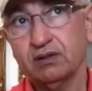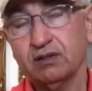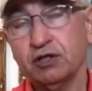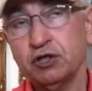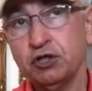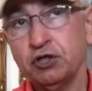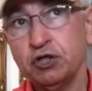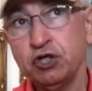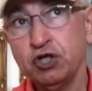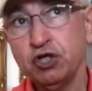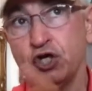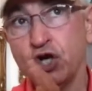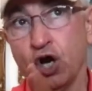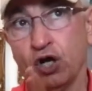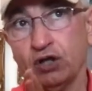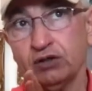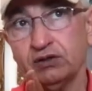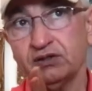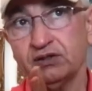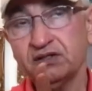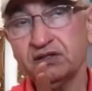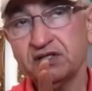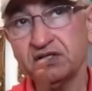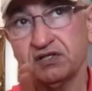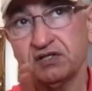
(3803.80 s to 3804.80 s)

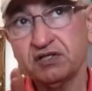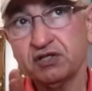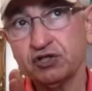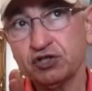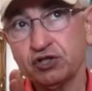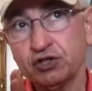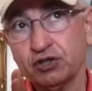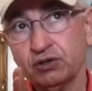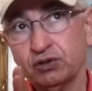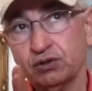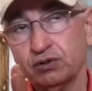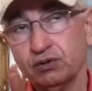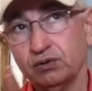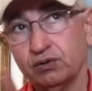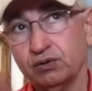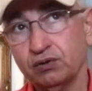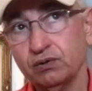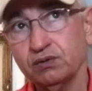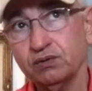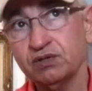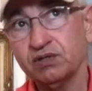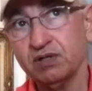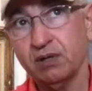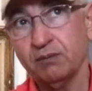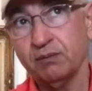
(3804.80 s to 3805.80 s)
not decision to
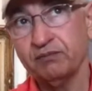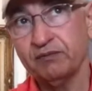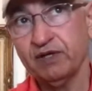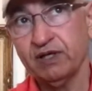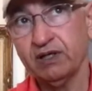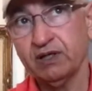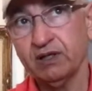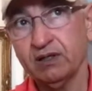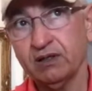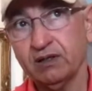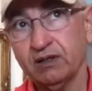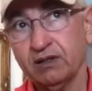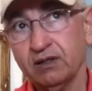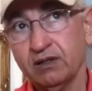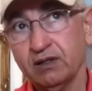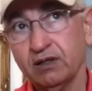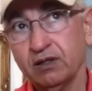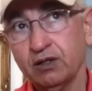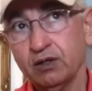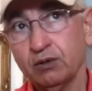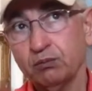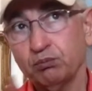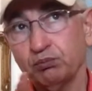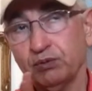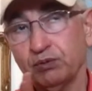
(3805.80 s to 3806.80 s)
do something,
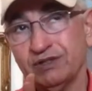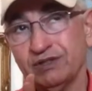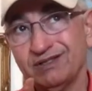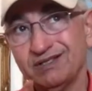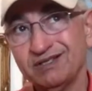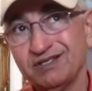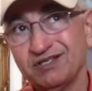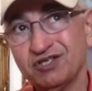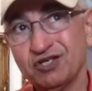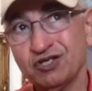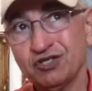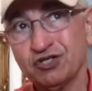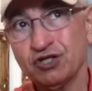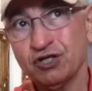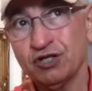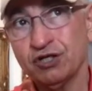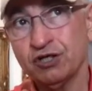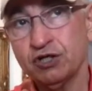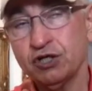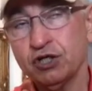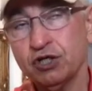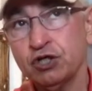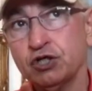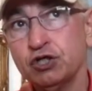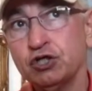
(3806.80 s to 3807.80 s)
but
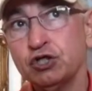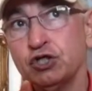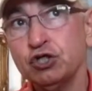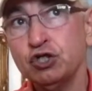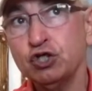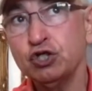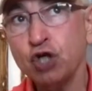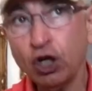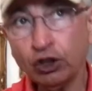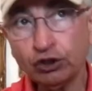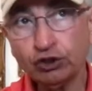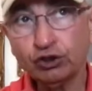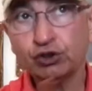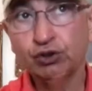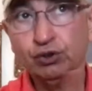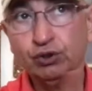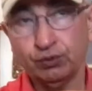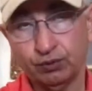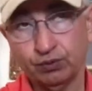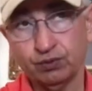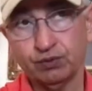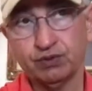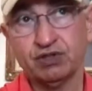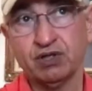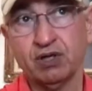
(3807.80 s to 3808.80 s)
decision not to
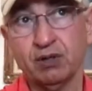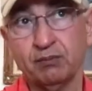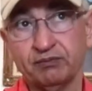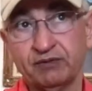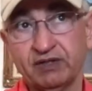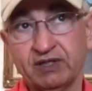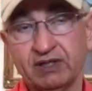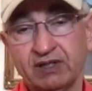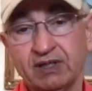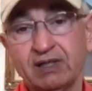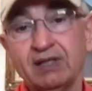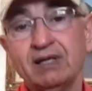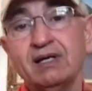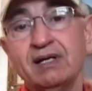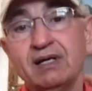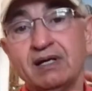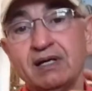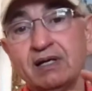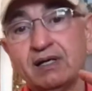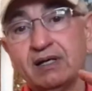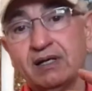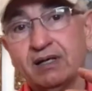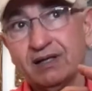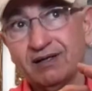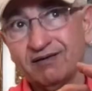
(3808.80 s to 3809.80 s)
do something,
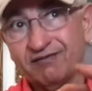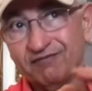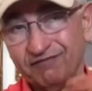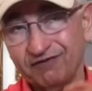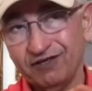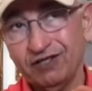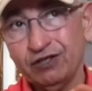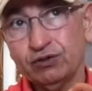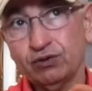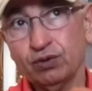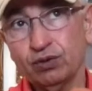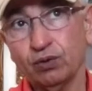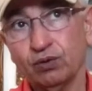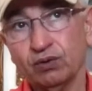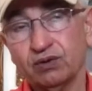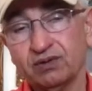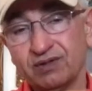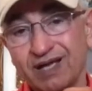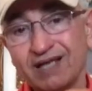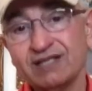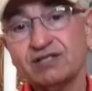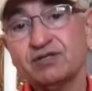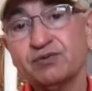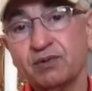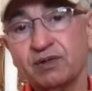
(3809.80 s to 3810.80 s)
veto.
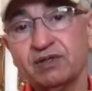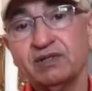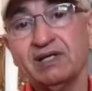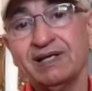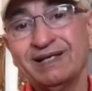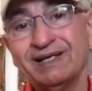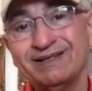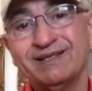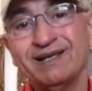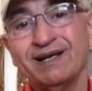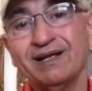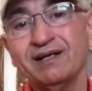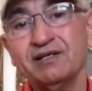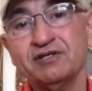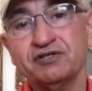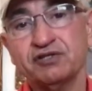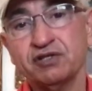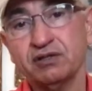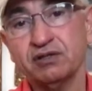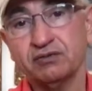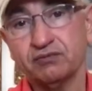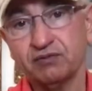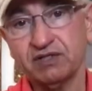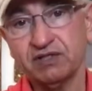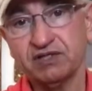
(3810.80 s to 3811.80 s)
That's where the
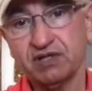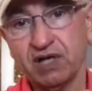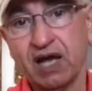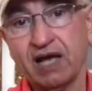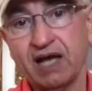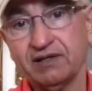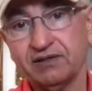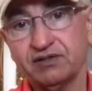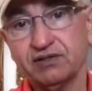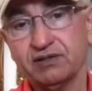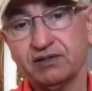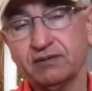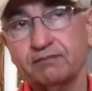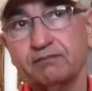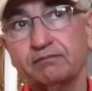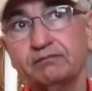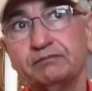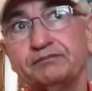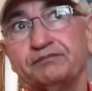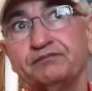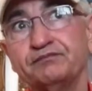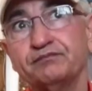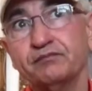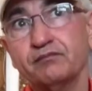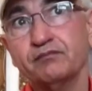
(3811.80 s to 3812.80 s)
intelligence resides,
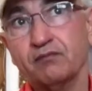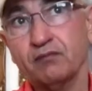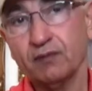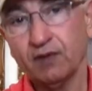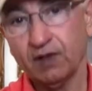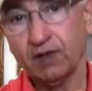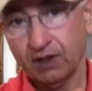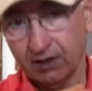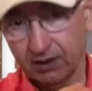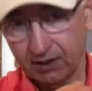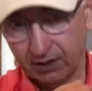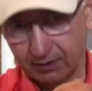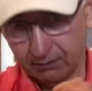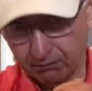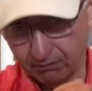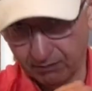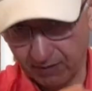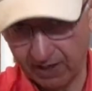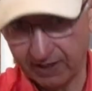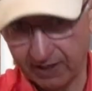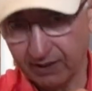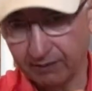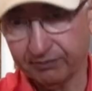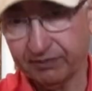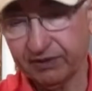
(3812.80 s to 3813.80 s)
in
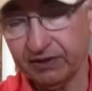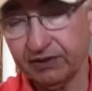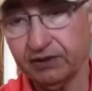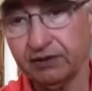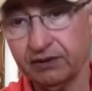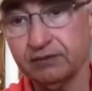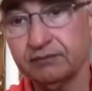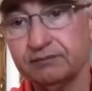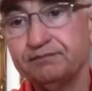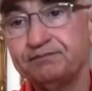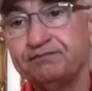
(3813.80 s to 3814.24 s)
my opinion.